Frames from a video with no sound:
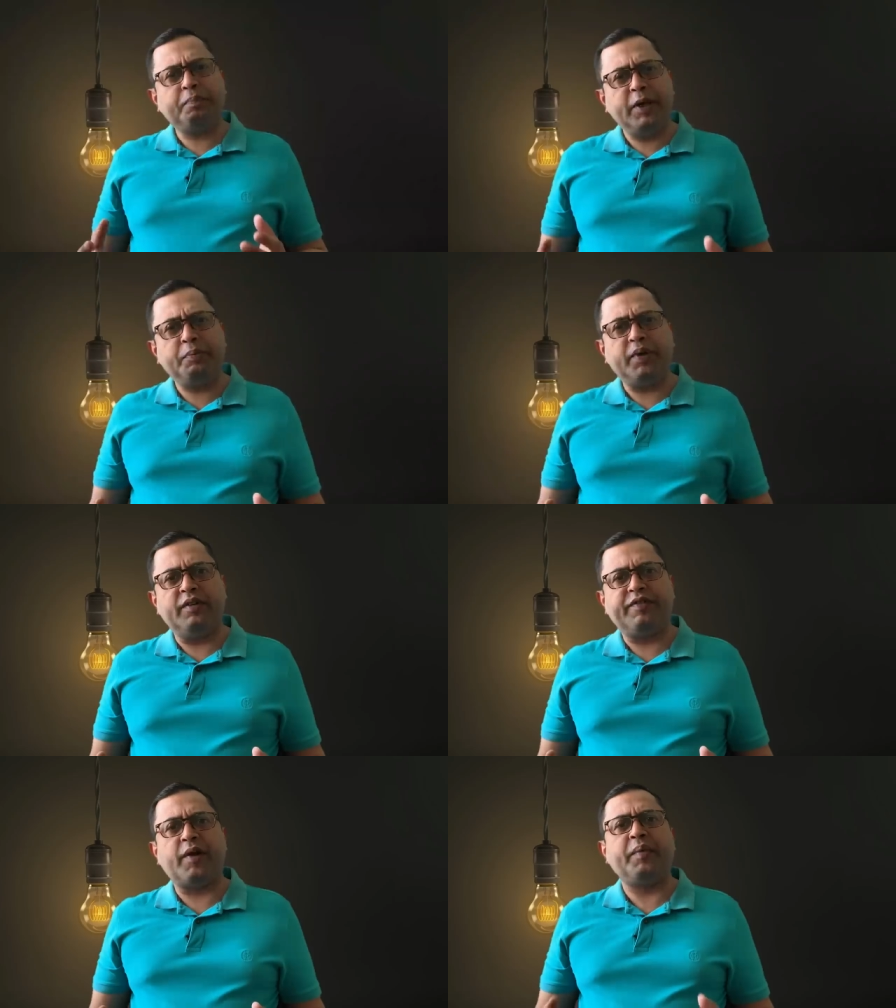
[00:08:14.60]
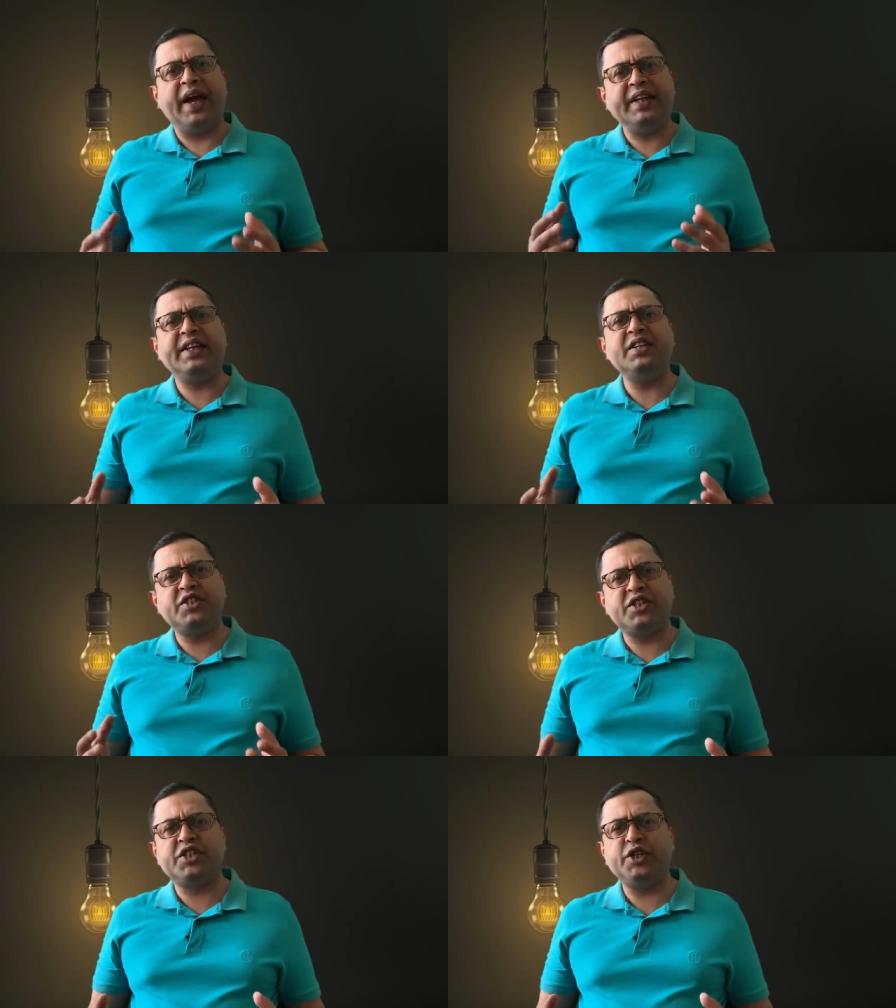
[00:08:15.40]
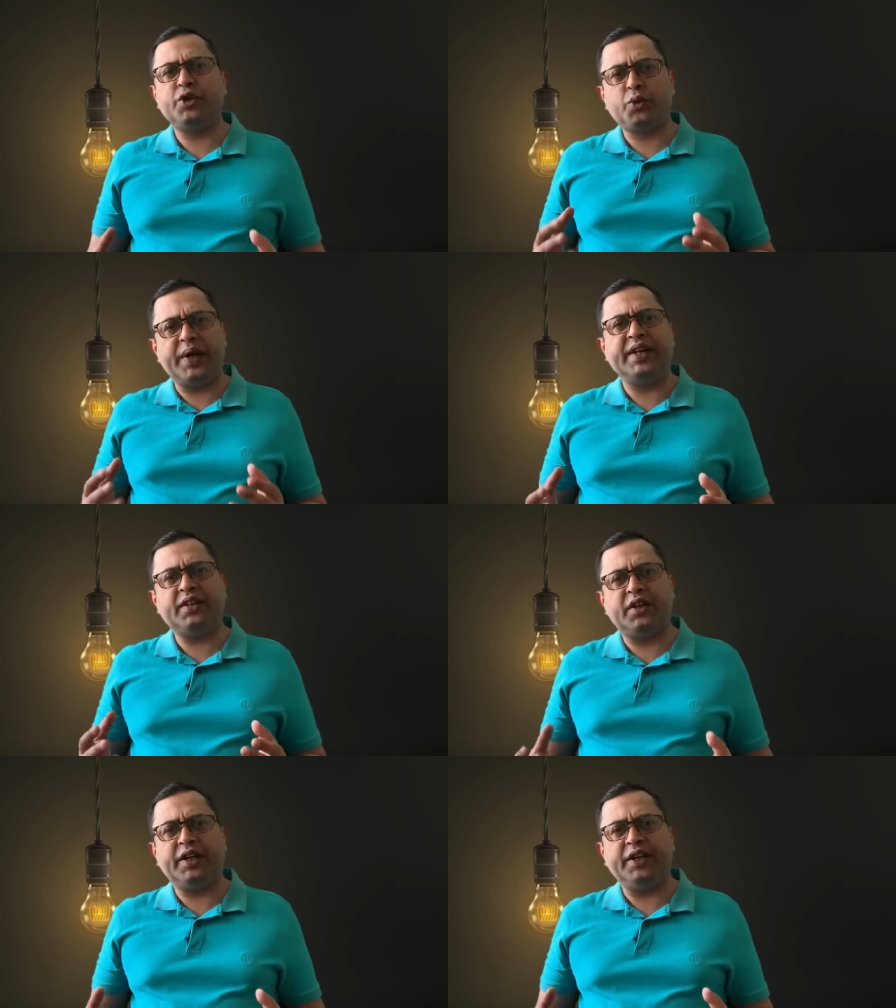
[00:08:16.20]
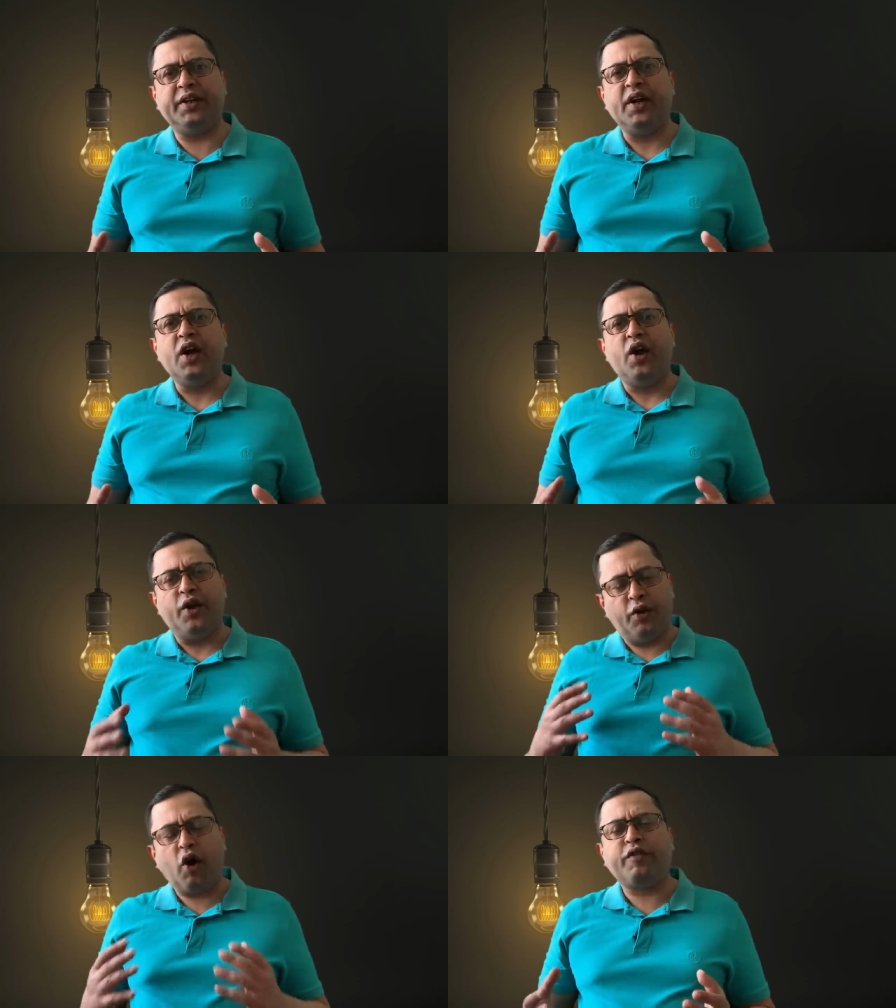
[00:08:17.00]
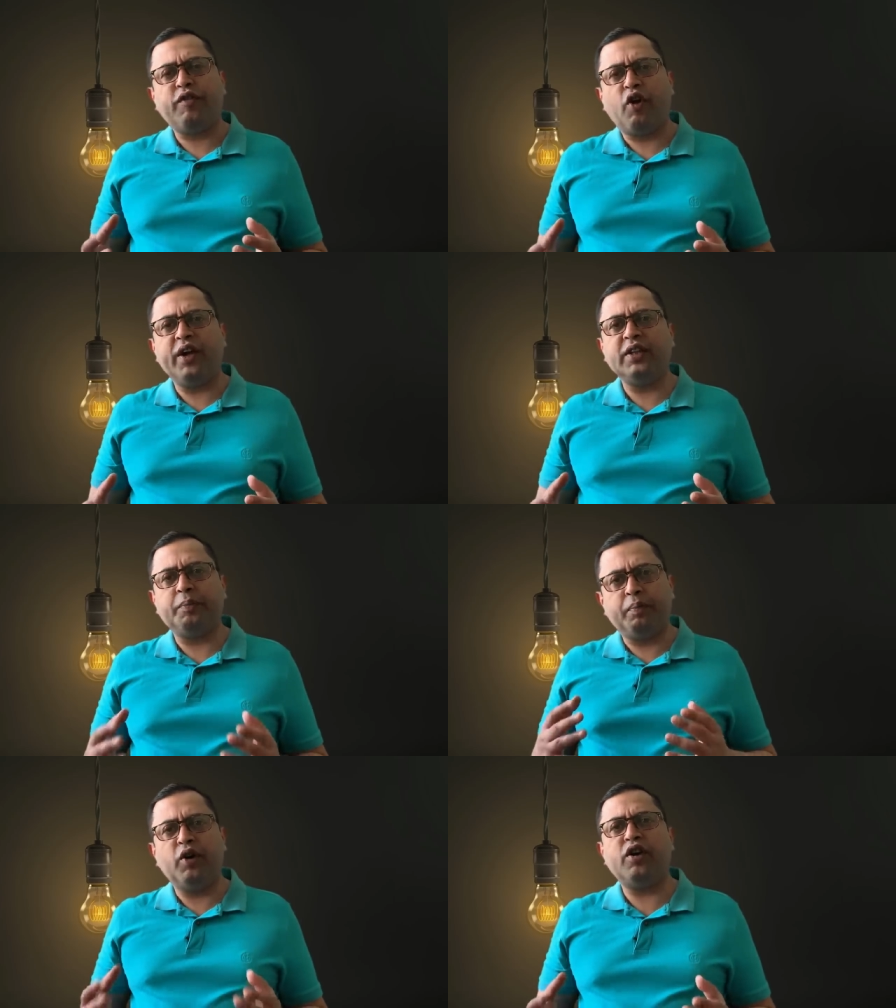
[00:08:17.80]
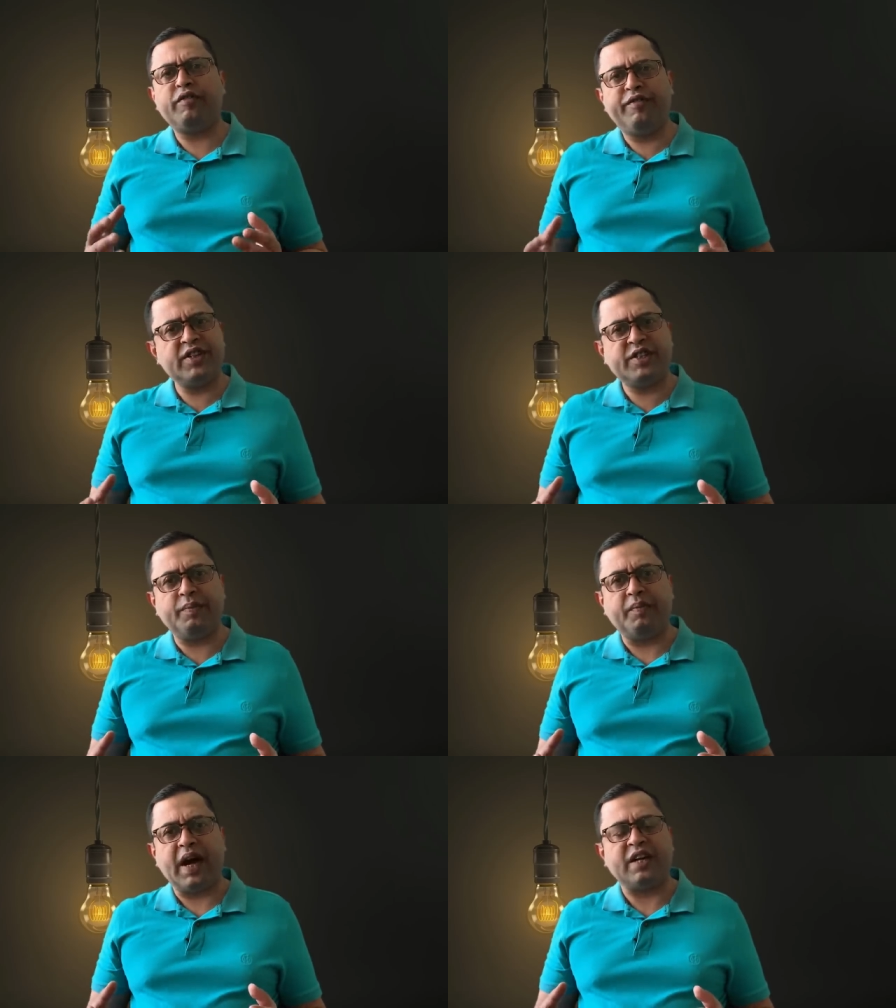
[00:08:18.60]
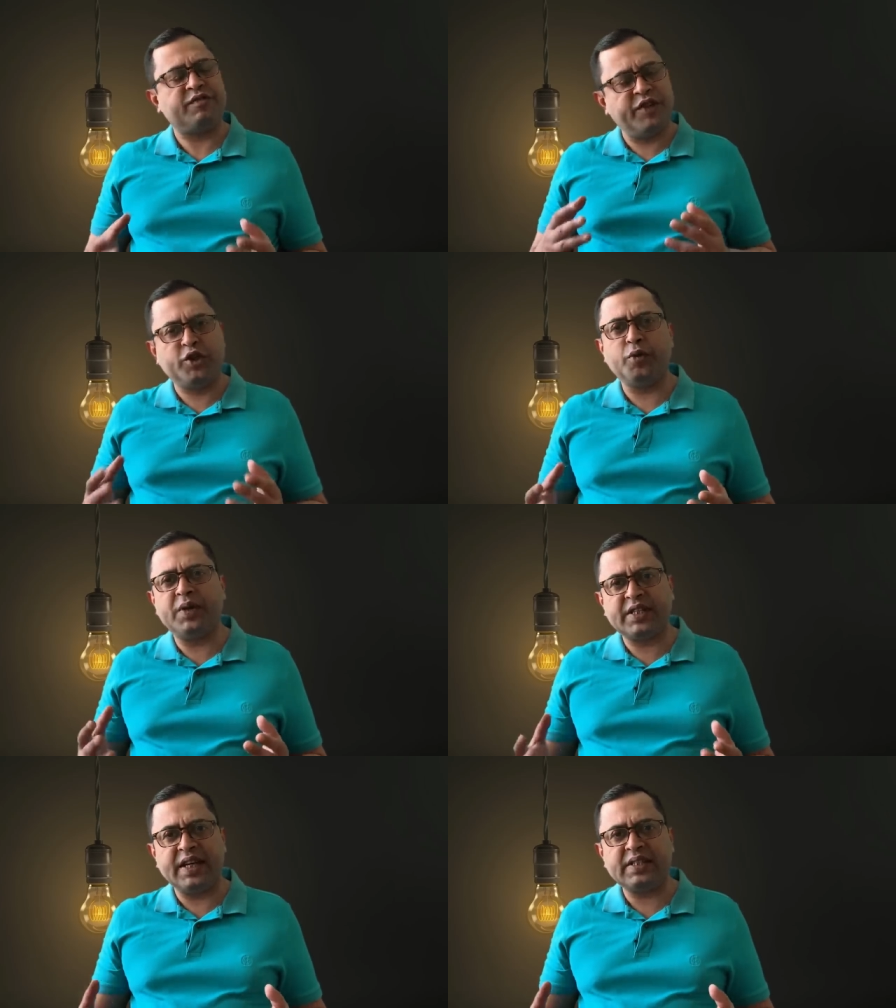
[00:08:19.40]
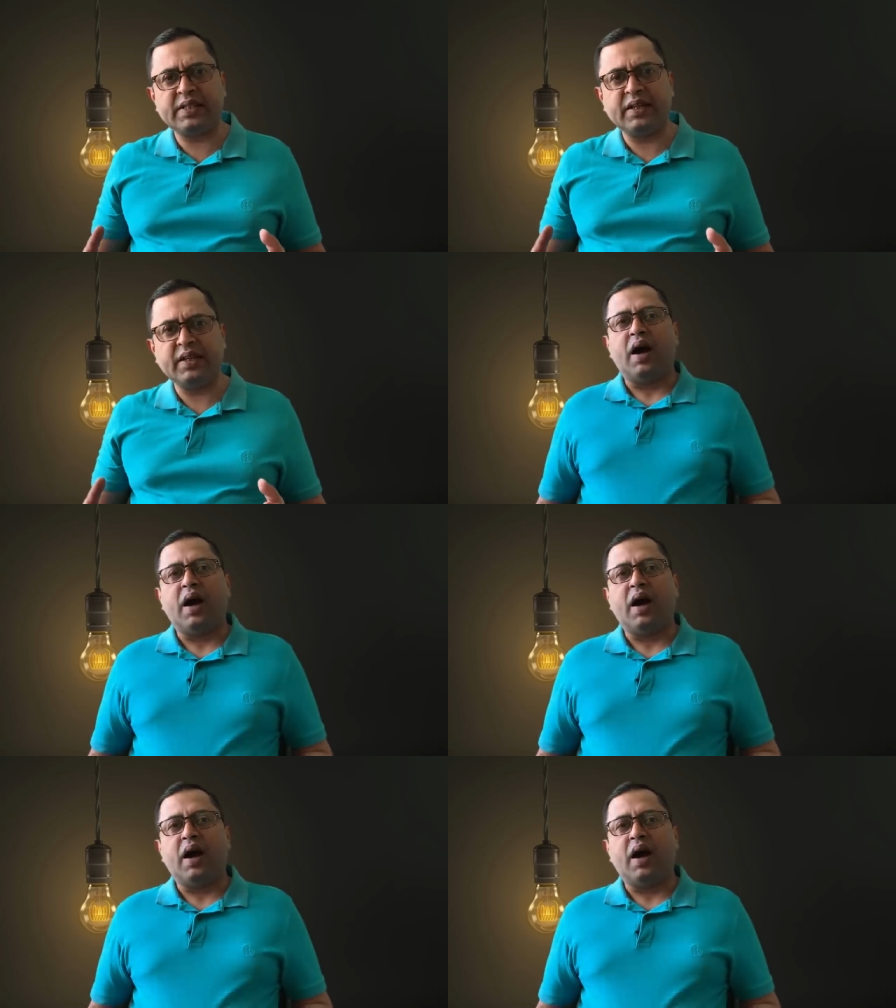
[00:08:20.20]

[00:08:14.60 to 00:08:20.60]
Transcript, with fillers: people from 1860 to 2013 not following the pearl of wisdom as FitTuber says?